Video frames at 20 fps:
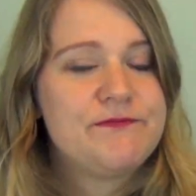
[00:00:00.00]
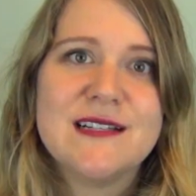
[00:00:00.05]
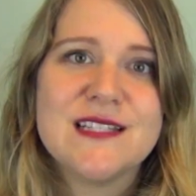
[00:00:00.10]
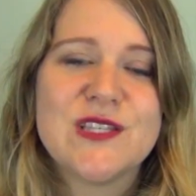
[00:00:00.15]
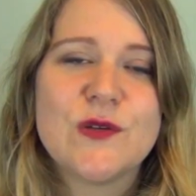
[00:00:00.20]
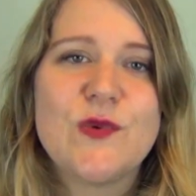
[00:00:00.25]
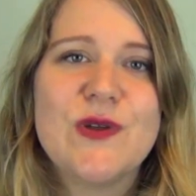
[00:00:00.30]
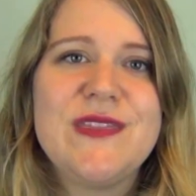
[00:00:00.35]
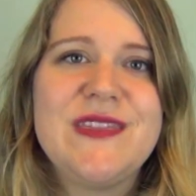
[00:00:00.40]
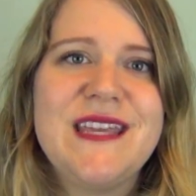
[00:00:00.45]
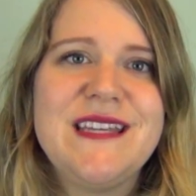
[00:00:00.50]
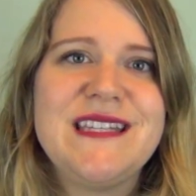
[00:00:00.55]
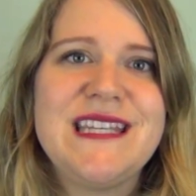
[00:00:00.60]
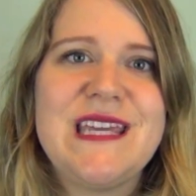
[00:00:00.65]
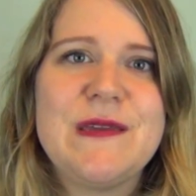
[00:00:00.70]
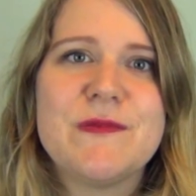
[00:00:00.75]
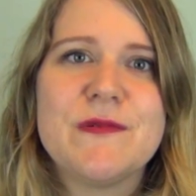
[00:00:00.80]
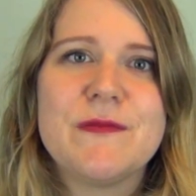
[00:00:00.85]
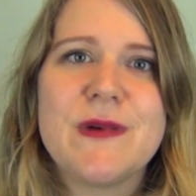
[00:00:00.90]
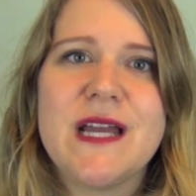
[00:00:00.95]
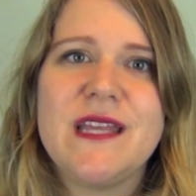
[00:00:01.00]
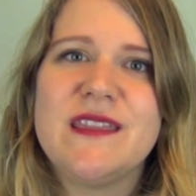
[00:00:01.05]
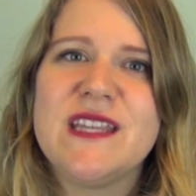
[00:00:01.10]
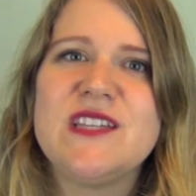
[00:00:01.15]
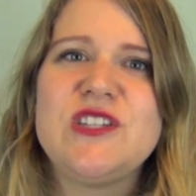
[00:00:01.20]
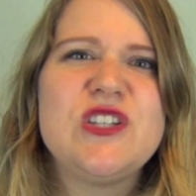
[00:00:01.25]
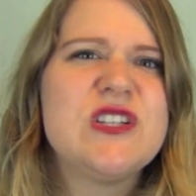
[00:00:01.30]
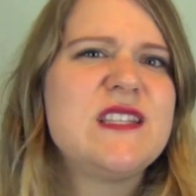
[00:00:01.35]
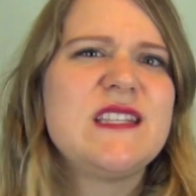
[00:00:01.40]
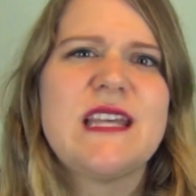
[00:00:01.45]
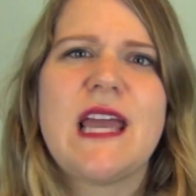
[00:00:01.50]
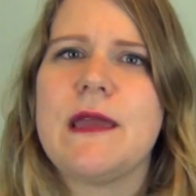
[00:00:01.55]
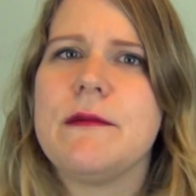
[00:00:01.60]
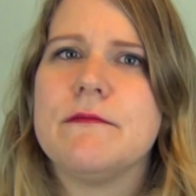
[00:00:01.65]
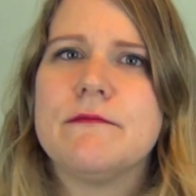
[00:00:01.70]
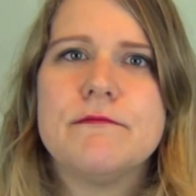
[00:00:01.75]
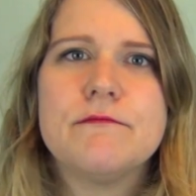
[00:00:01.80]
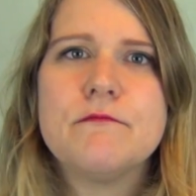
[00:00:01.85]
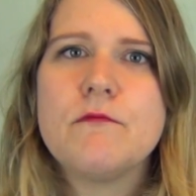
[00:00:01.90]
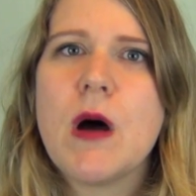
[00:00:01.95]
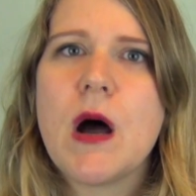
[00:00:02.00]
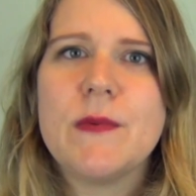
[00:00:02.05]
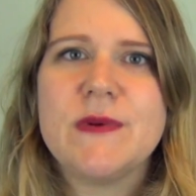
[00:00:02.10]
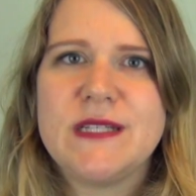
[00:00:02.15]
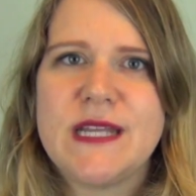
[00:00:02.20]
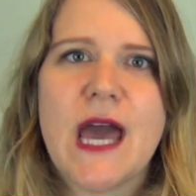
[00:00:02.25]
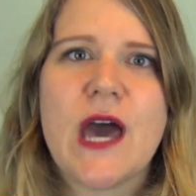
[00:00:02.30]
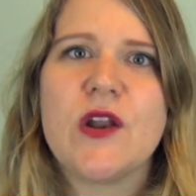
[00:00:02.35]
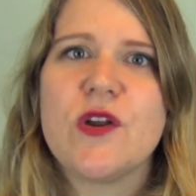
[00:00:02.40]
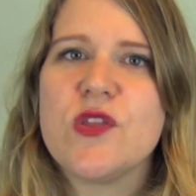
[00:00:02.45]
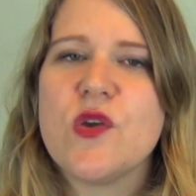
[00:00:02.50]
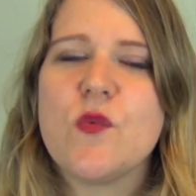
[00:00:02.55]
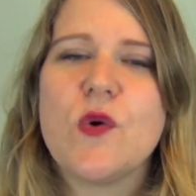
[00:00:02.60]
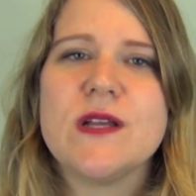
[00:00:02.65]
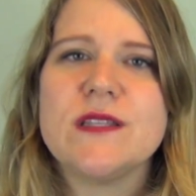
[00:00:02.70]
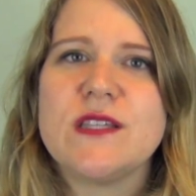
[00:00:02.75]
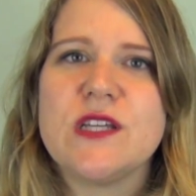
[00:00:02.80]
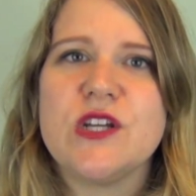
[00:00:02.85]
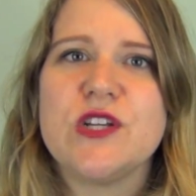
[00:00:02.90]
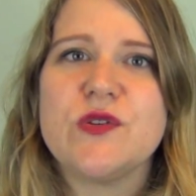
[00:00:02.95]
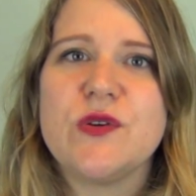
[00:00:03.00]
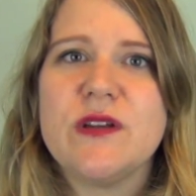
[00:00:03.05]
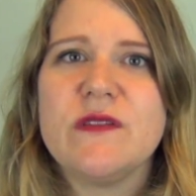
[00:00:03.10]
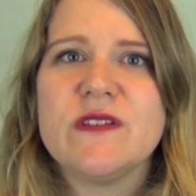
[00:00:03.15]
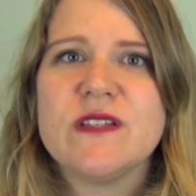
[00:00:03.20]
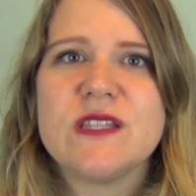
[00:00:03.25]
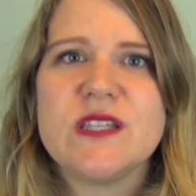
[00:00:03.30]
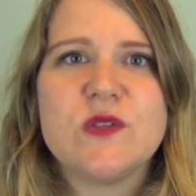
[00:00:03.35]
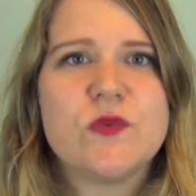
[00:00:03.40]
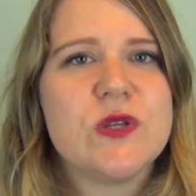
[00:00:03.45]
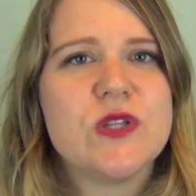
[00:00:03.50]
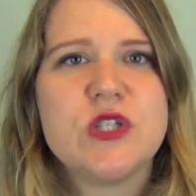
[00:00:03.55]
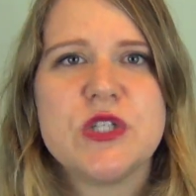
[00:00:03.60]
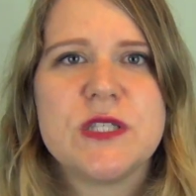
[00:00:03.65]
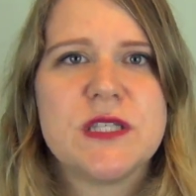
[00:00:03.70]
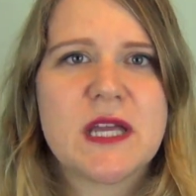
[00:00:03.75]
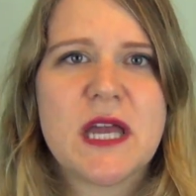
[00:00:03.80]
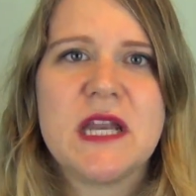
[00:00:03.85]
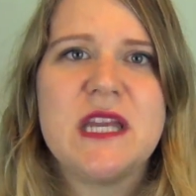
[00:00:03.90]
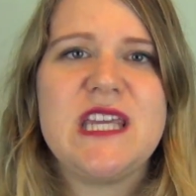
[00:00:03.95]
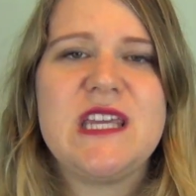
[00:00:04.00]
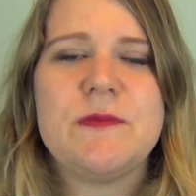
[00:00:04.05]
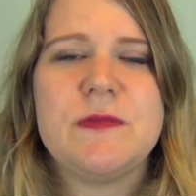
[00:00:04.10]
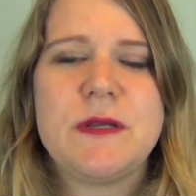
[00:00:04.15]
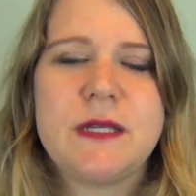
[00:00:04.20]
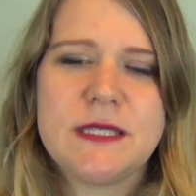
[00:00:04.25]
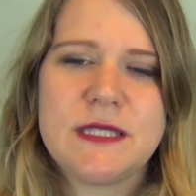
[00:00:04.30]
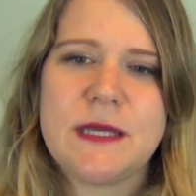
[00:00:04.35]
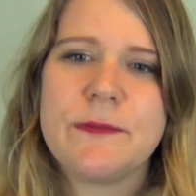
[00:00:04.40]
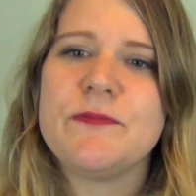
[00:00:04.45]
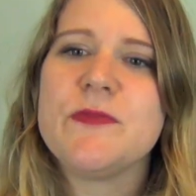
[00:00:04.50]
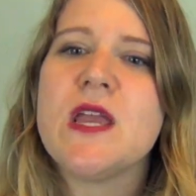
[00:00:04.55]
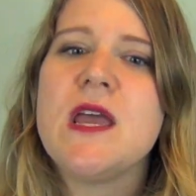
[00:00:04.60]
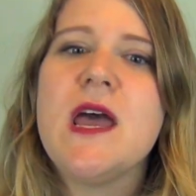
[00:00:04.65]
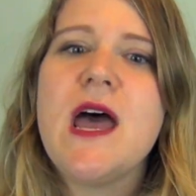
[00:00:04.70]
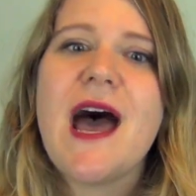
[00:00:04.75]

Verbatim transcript: So one thing to keep in mind, let's just say mom and dad are the ones that you're doing visits with just to kind of keep it easy.